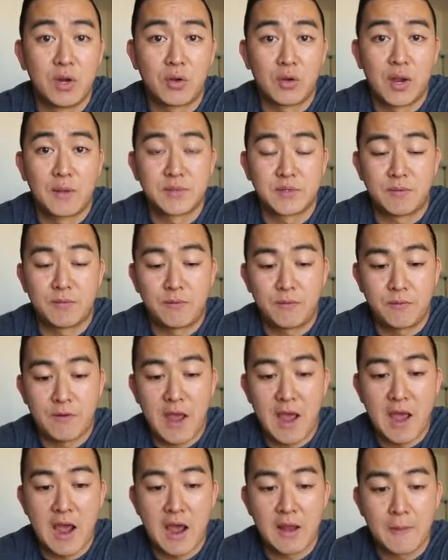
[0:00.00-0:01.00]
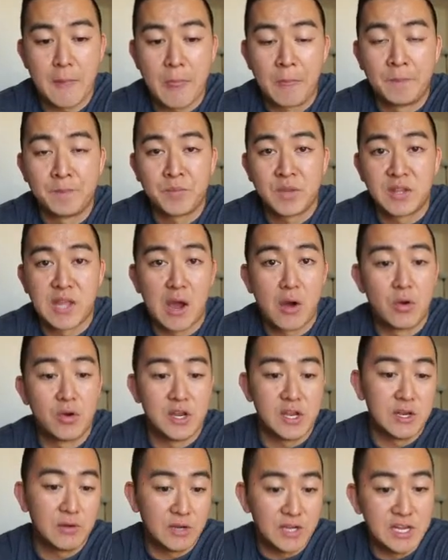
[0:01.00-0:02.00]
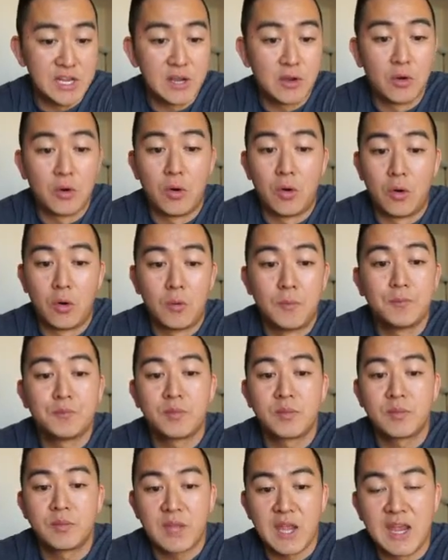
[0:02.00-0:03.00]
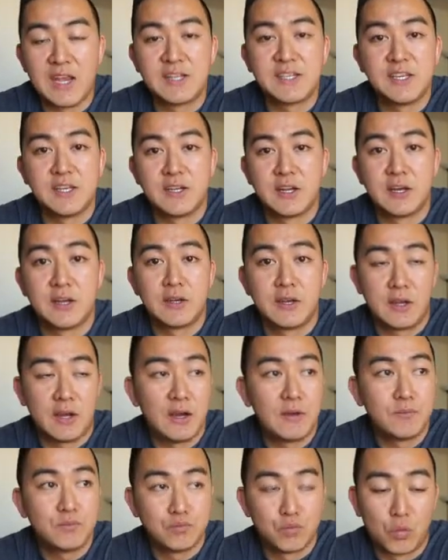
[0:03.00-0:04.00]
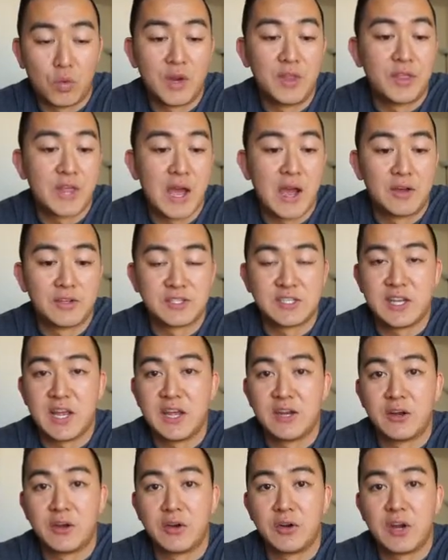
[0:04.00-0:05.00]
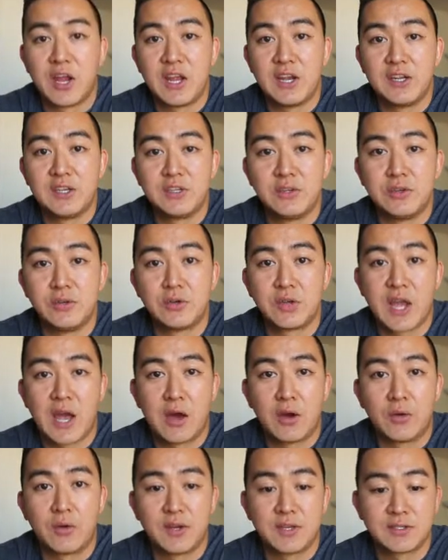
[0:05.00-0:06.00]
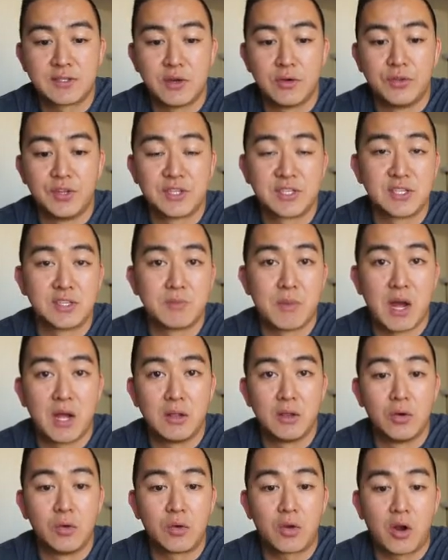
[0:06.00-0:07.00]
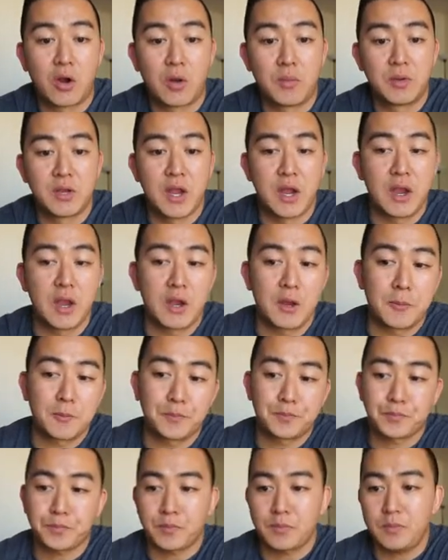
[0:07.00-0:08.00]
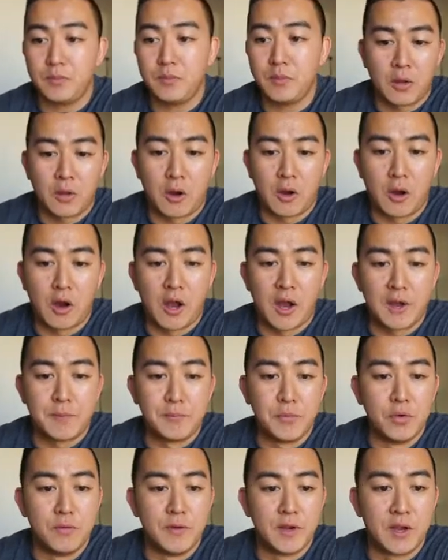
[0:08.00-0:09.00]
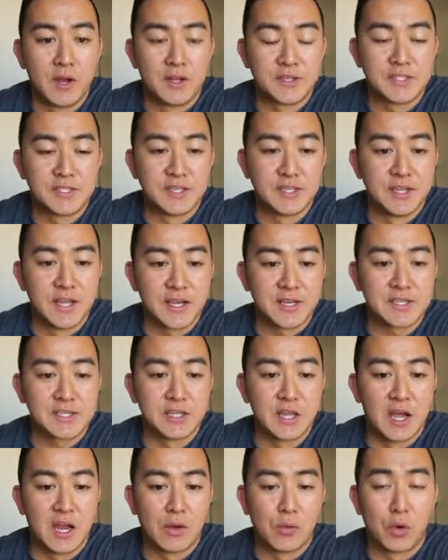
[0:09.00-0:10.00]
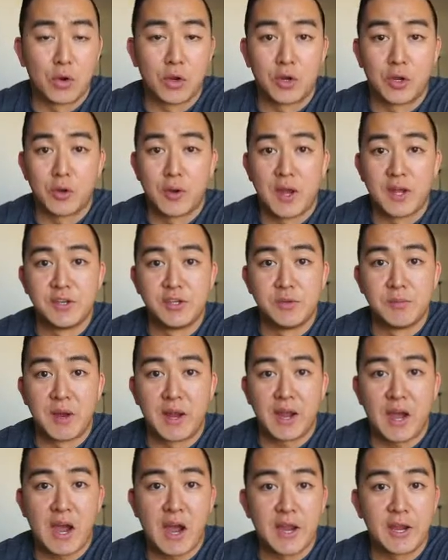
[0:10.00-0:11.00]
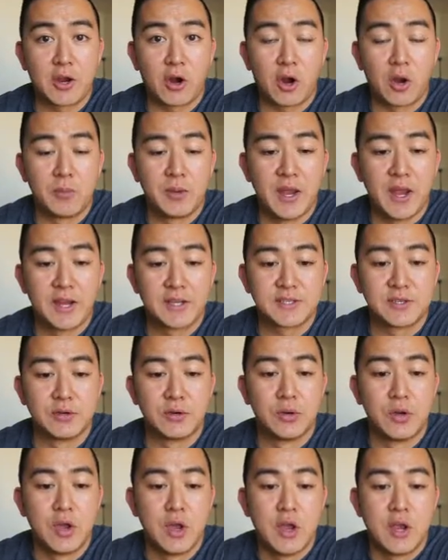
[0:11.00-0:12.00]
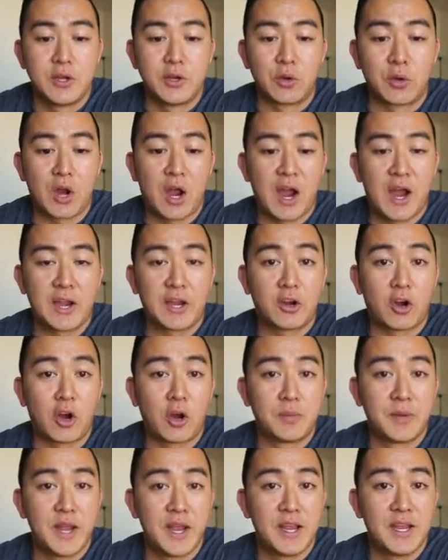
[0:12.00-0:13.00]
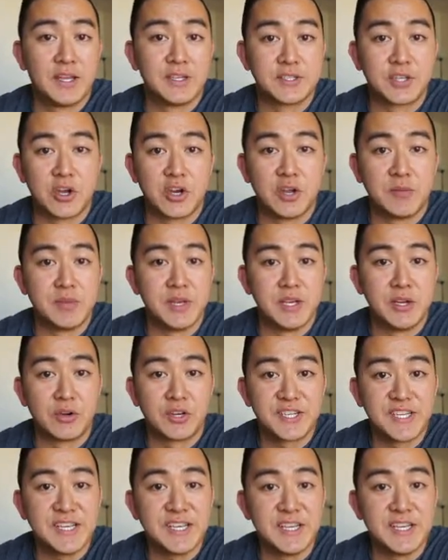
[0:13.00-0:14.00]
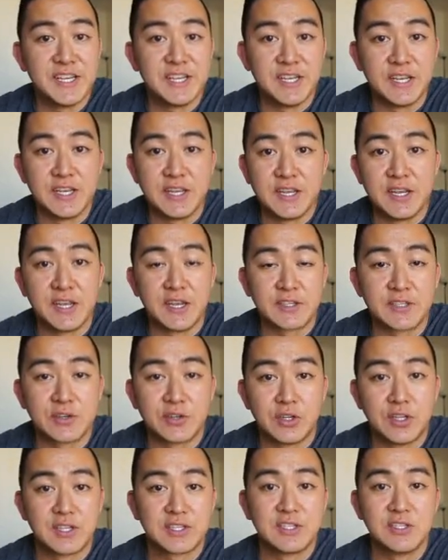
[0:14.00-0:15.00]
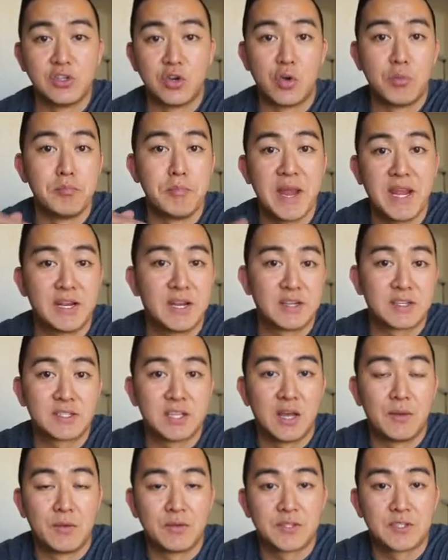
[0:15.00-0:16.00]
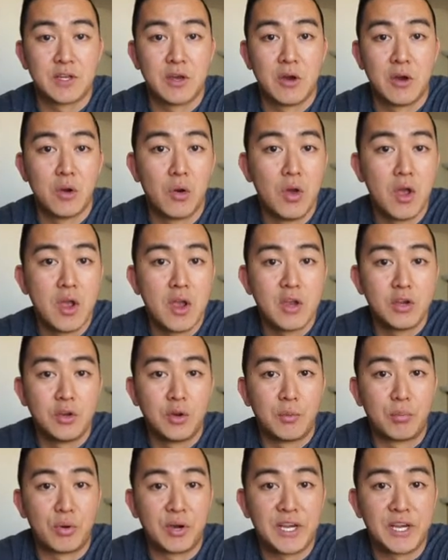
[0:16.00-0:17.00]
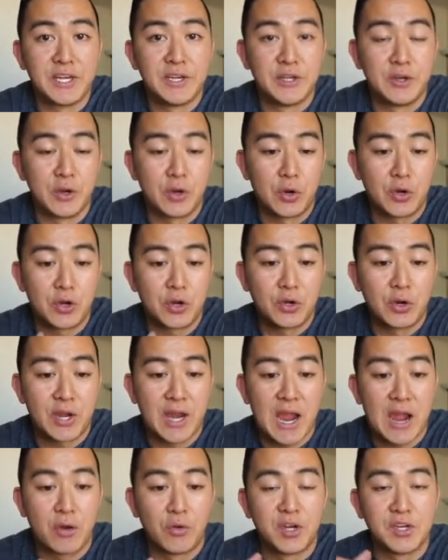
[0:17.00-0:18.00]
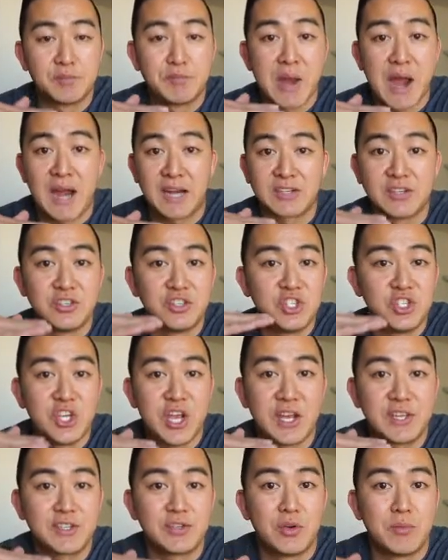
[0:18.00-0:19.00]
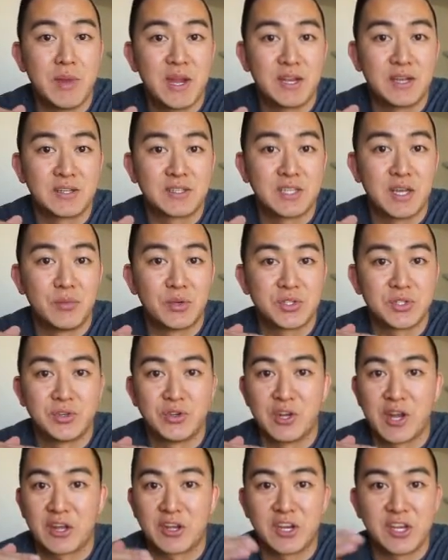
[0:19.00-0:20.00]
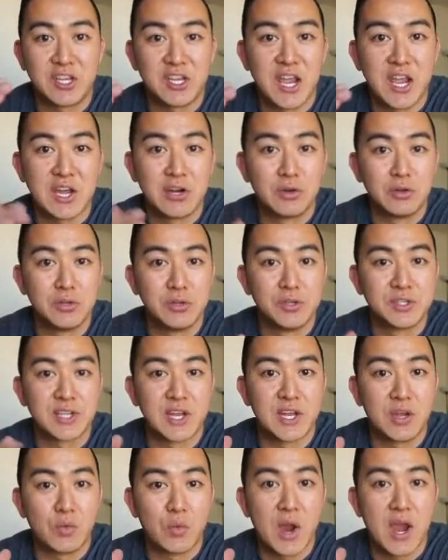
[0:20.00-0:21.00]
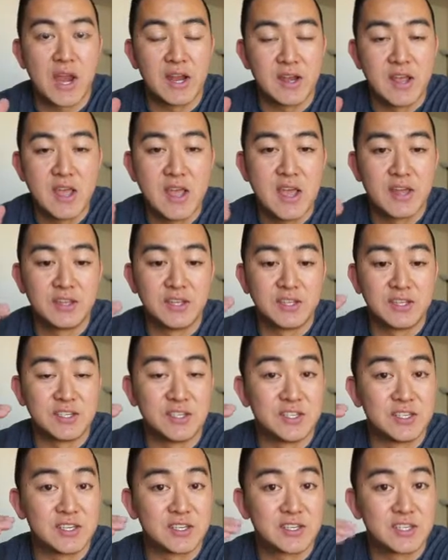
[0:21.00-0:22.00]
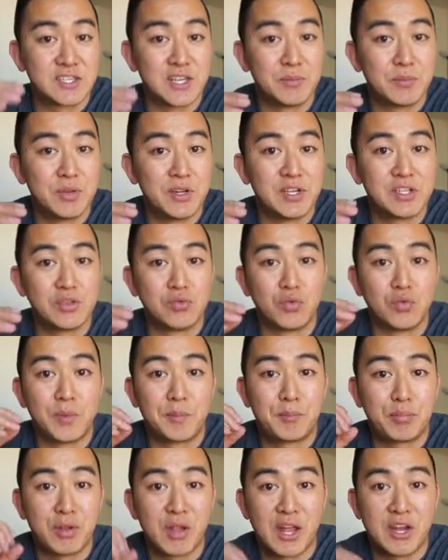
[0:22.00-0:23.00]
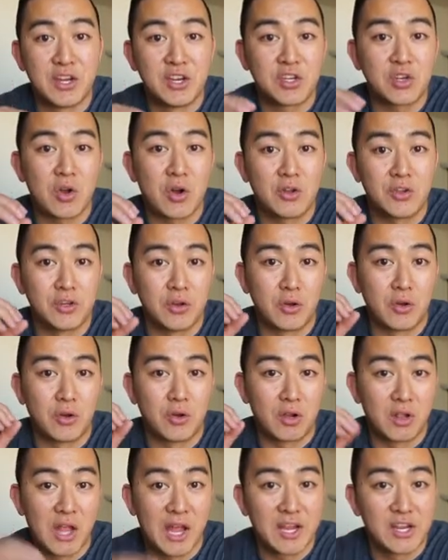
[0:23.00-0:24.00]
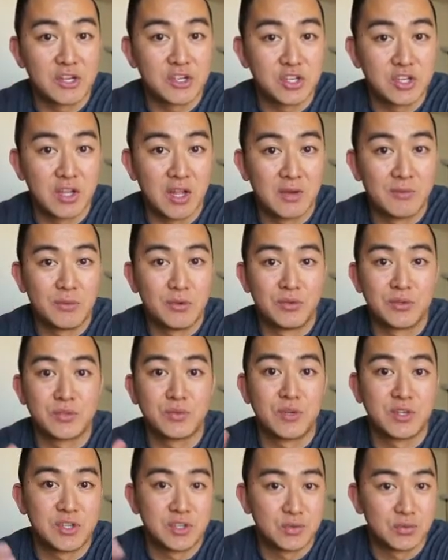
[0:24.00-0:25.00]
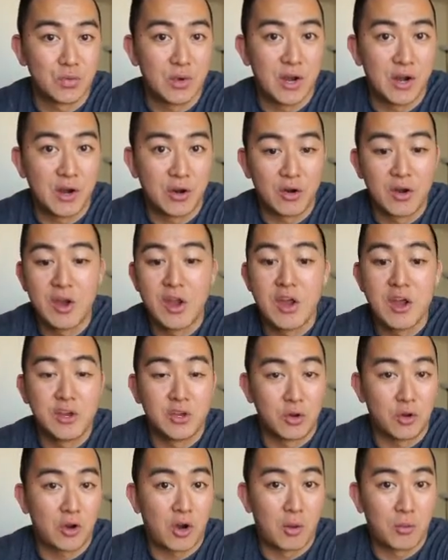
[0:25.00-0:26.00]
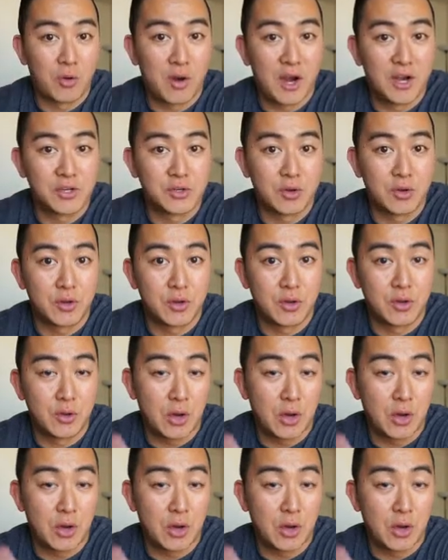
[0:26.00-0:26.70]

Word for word: grams of fat, that would equal 1800, 1,882 calories. So this is my low carb day. All right, moving on to the next slide, we're gonna go ahead and do my high carb day. So your high carb day is gonna be your TDEE. So this is your maintenance level. So you're bringing your, your calories back to just your maintenance level. So you're not gonna gain or lose any weight. This is just simply to replenish your glycogen levels, which is where your carbohydrate,